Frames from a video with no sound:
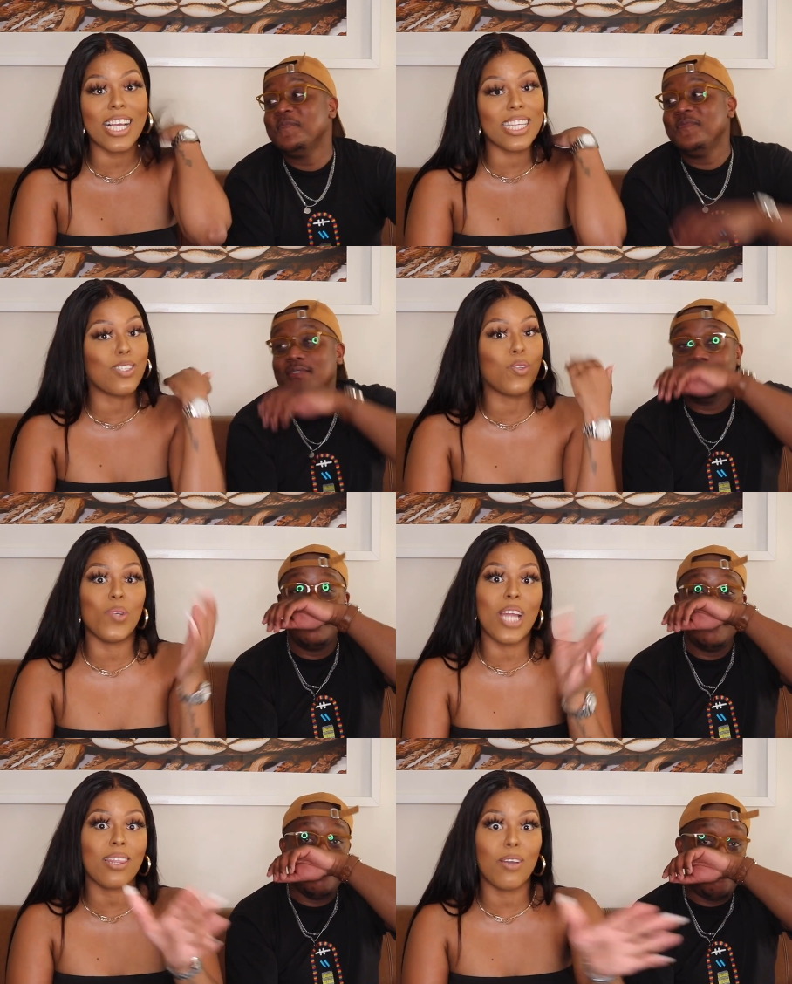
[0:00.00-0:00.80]
Speaker 1: niggas do
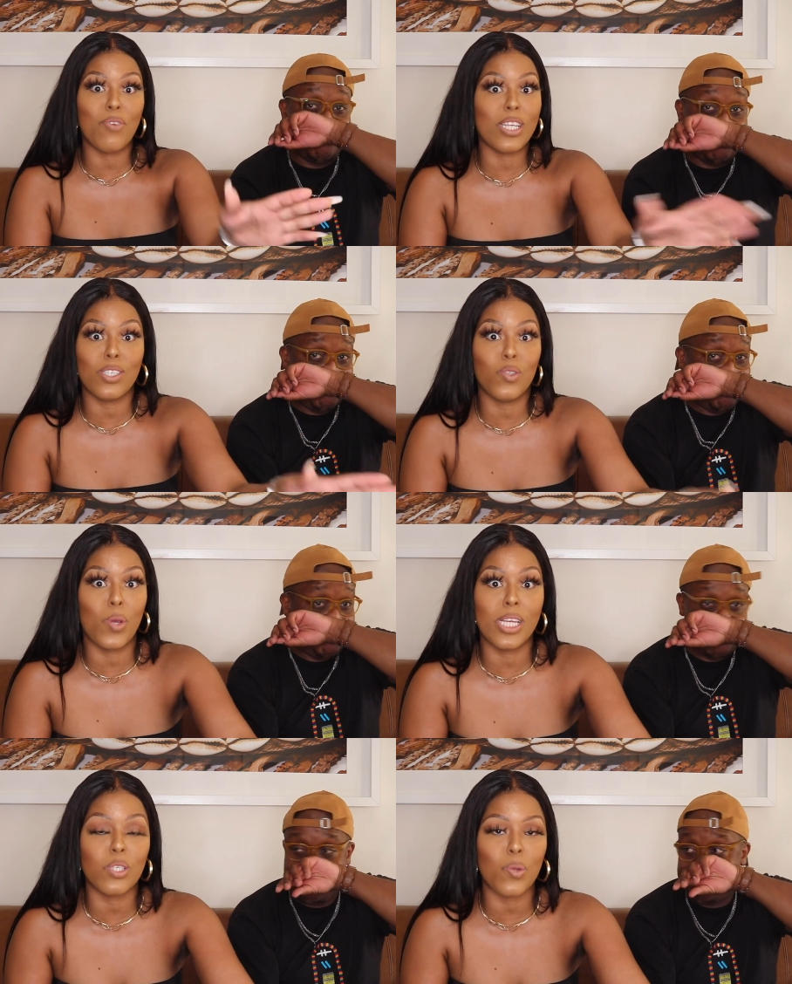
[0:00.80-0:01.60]
nothing for us in
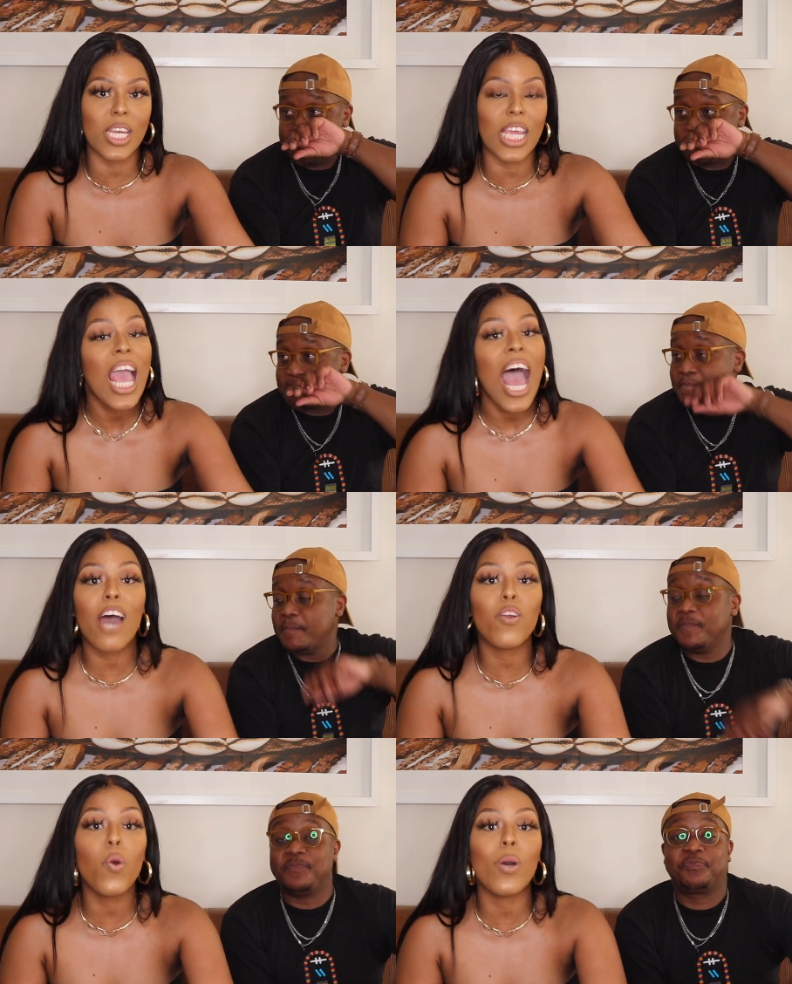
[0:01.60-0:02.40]
2020.
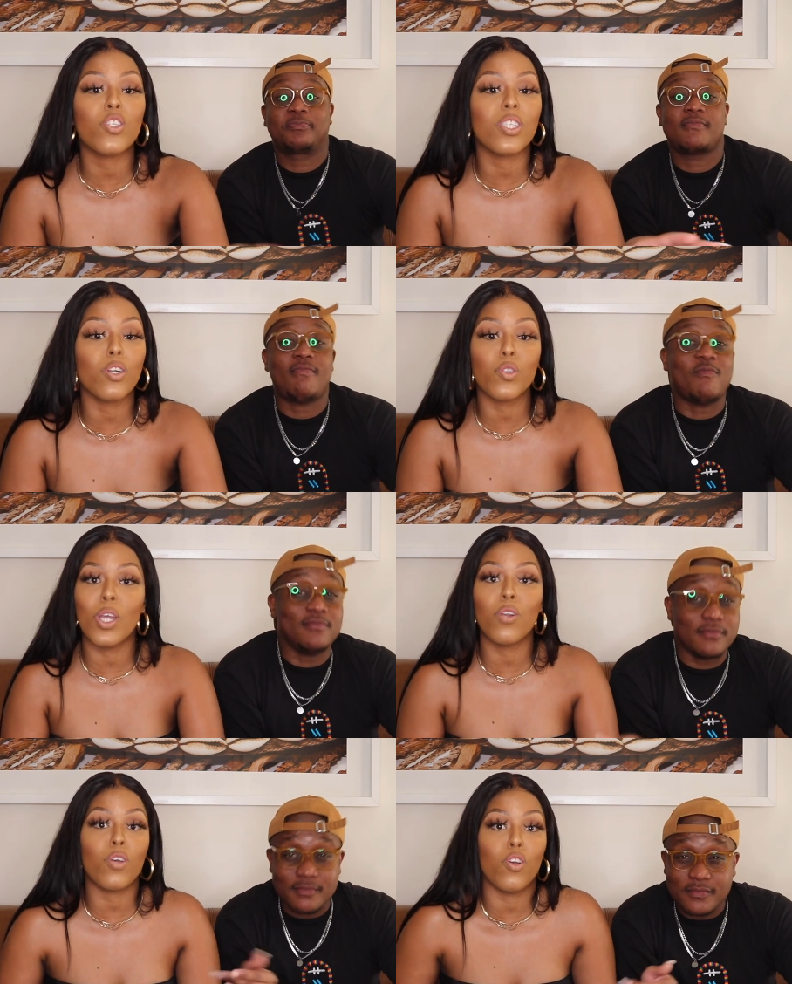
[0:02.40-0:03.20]
I don't know what you're still
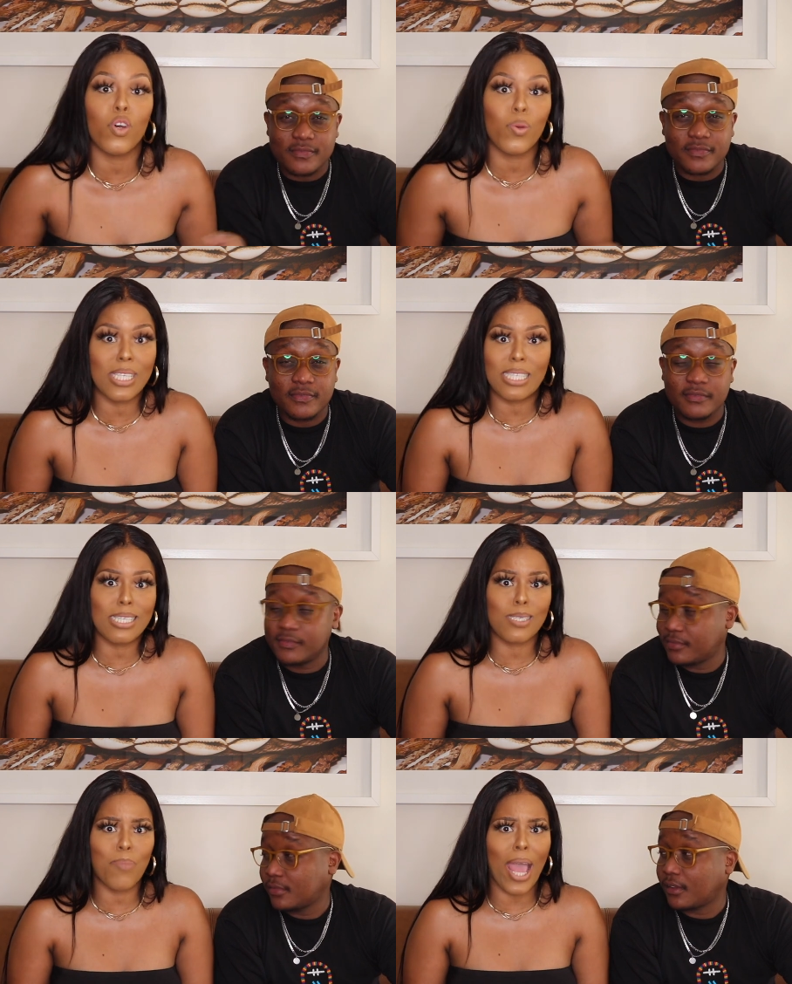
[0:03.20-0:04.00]
doing looking good with a
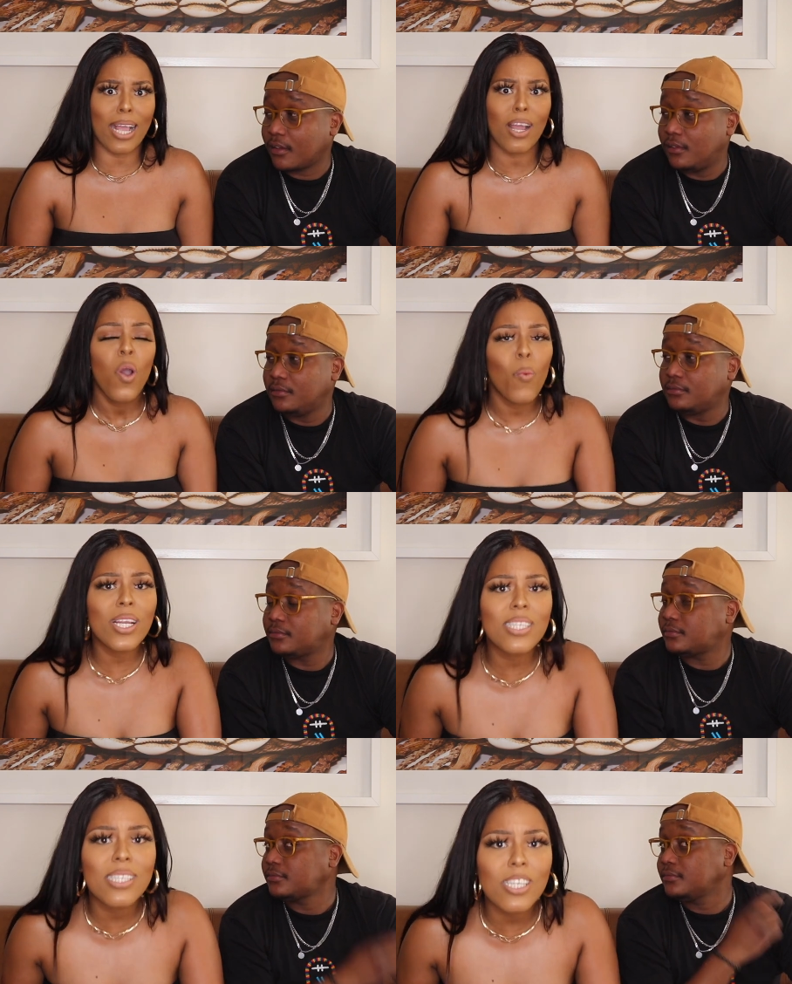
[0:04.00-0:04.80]
six pack. What
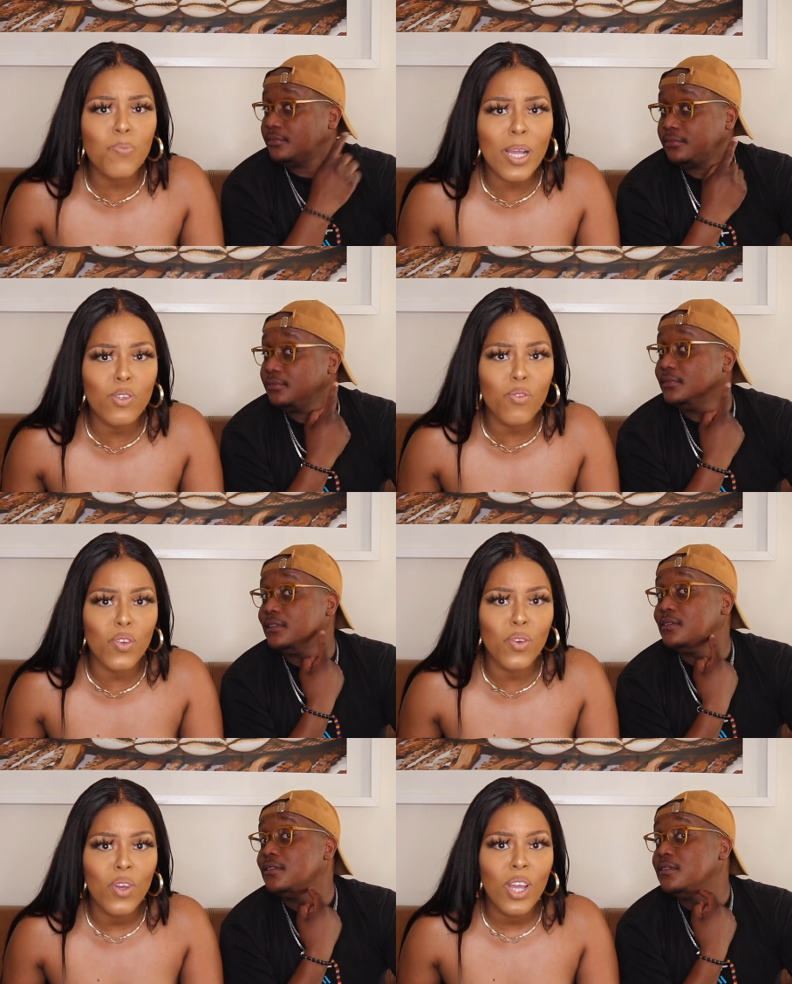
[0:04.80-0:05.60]
does a six pack do for
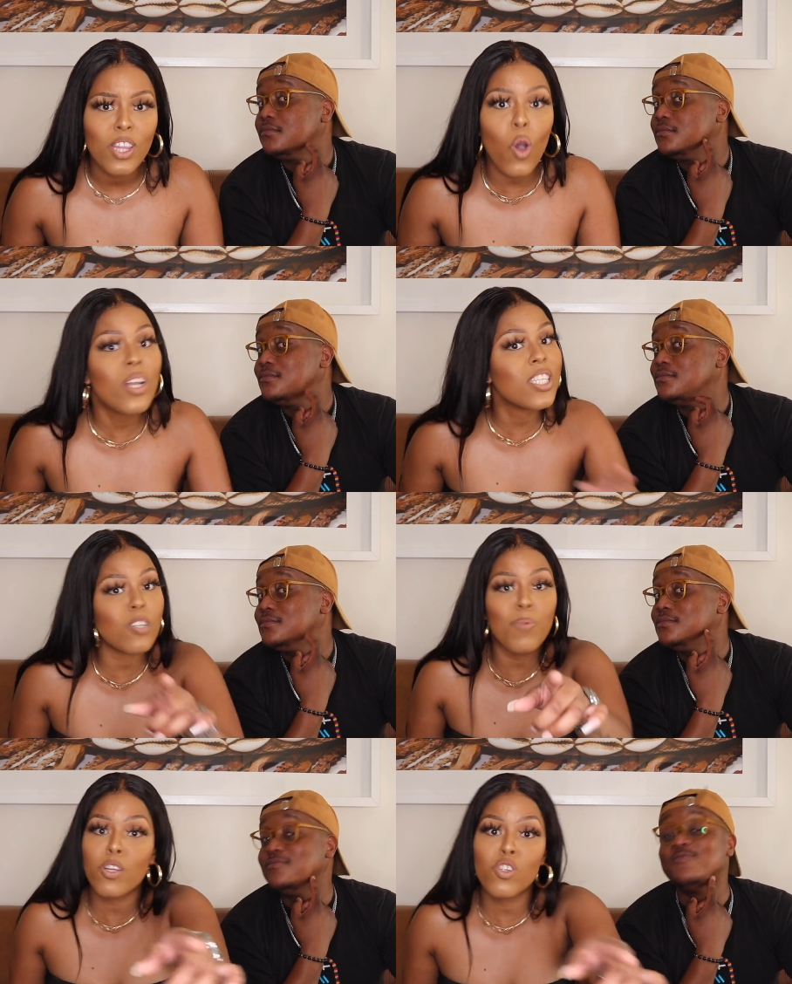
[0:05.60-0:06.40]
you? The only
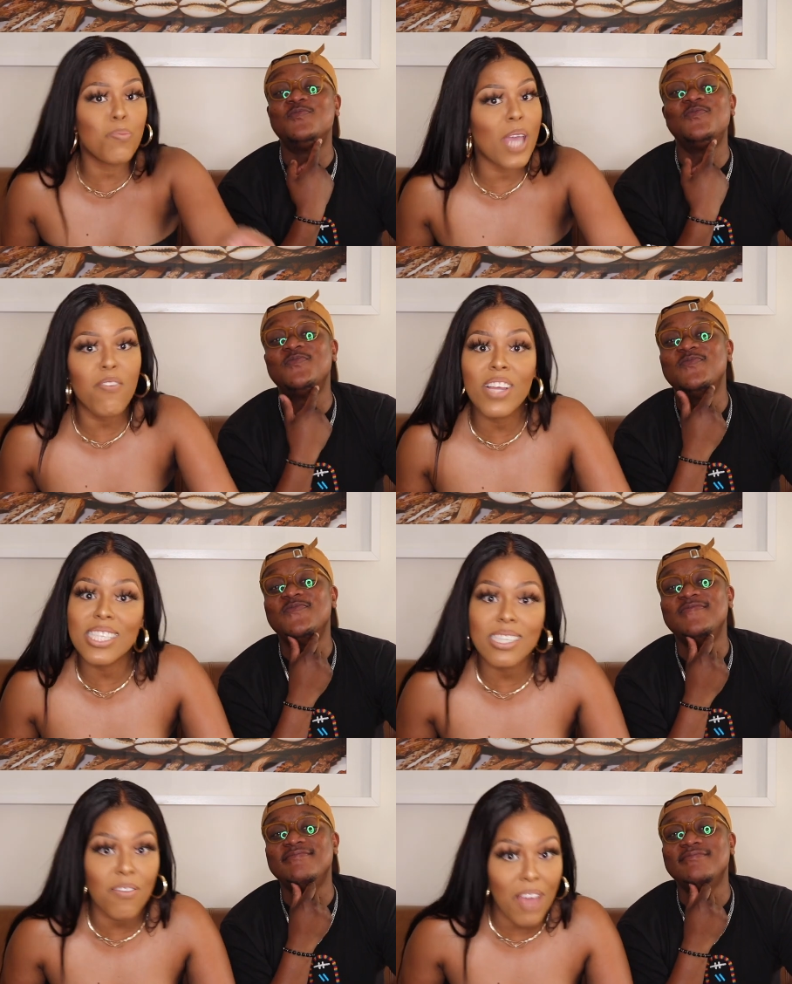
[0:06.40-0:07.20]
six pack you should be having
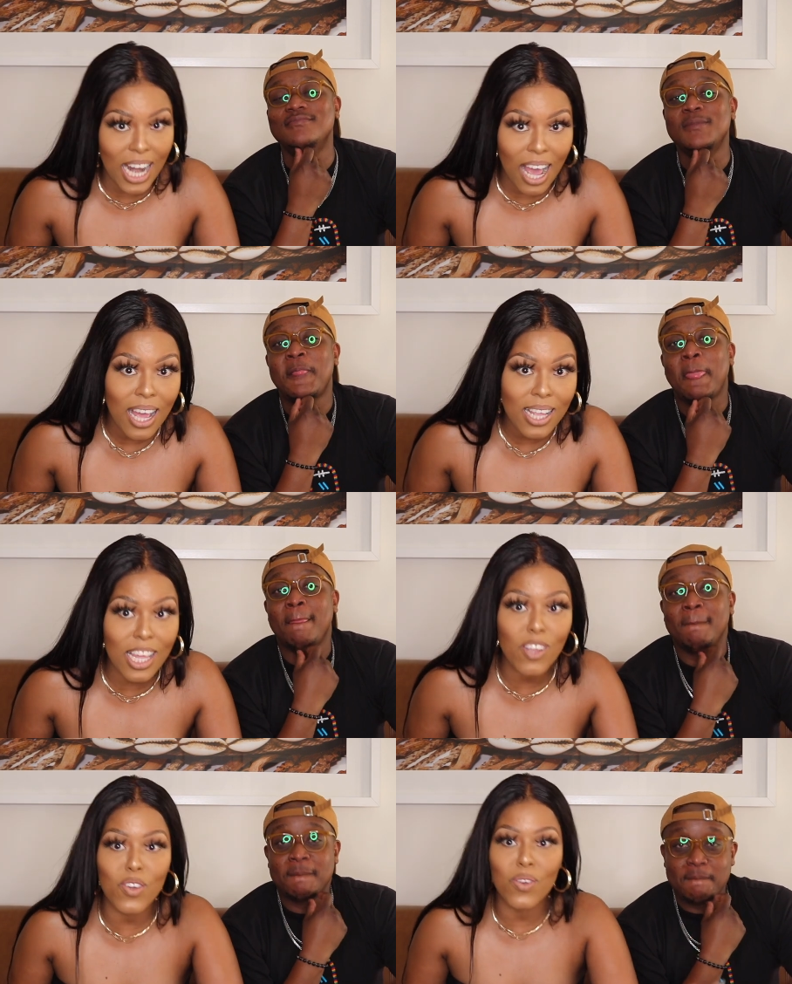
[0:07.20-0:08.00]
is a Savannah.
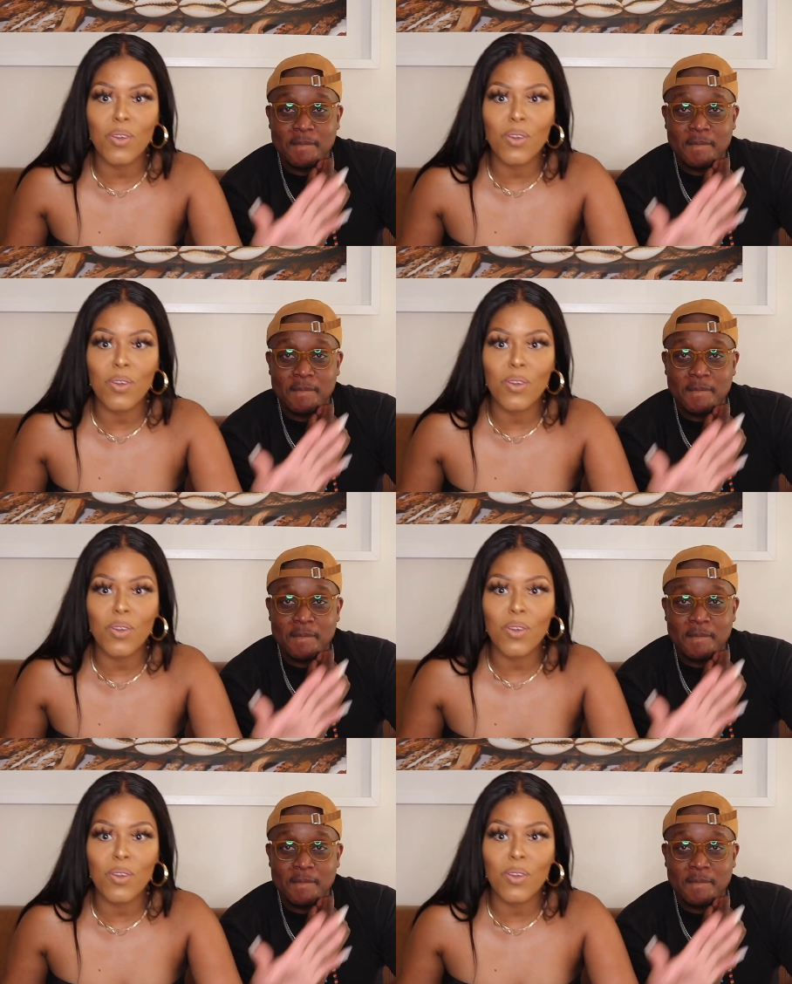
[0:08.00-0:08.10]
Thank you.